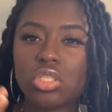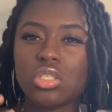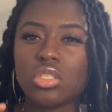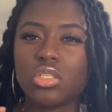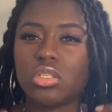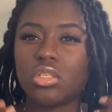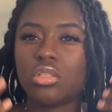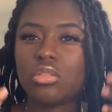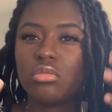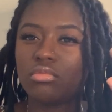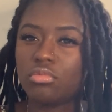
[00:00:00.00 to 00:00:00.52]

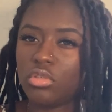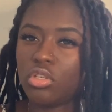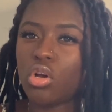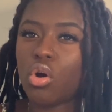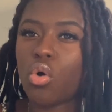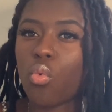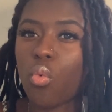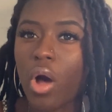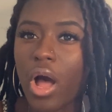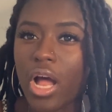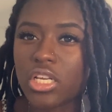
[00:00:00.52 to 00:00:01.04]
to, you know,
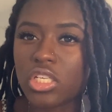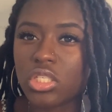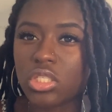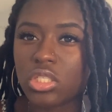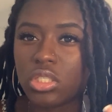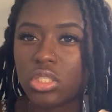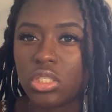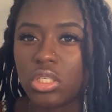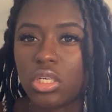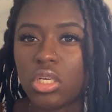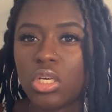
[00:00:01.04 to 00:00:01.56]
watch
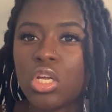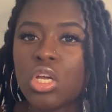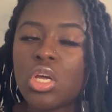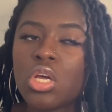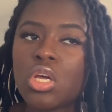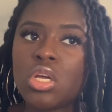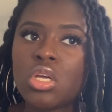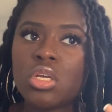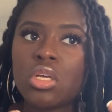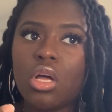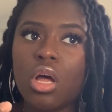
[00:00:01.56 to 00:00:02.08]
the
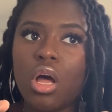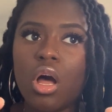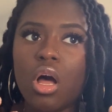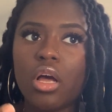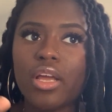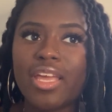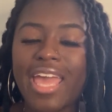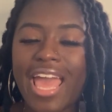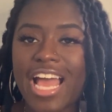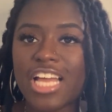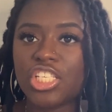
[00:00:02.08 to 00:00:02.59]

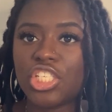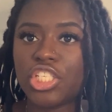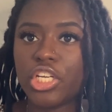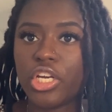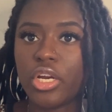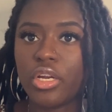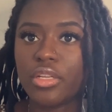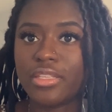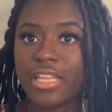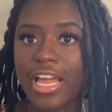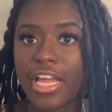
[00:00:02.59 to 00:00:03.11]

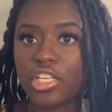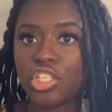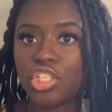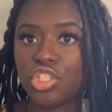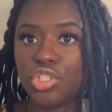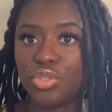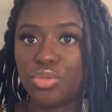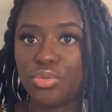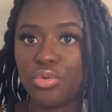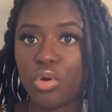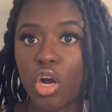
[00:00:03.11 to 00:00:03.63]
cashier that
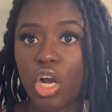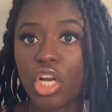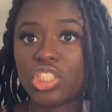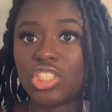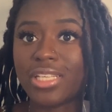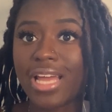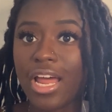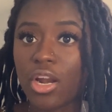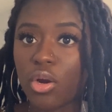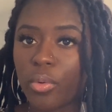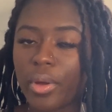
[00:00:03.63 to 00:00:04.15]
you are
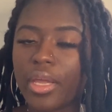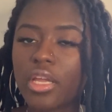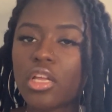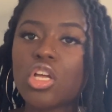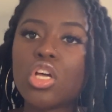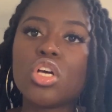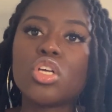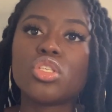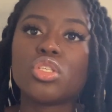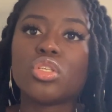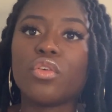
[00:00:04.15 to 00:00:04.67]
shadowing.
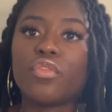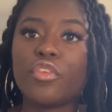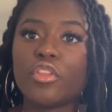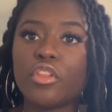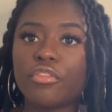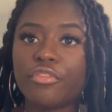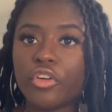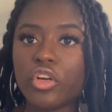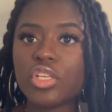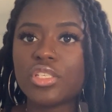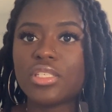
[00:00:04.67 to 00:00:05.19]
So for the
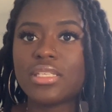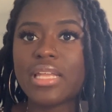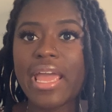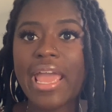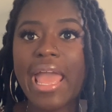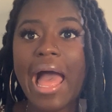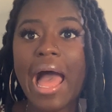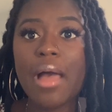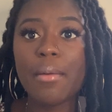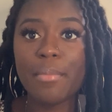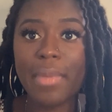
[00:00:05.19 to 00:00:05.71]
first day
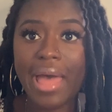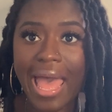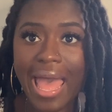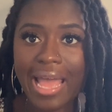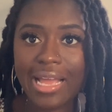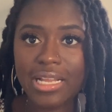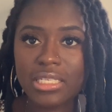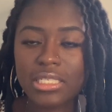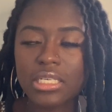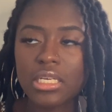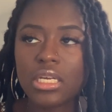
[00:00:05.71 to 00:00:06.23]
I
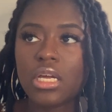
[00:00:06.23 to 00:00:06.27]
bagged.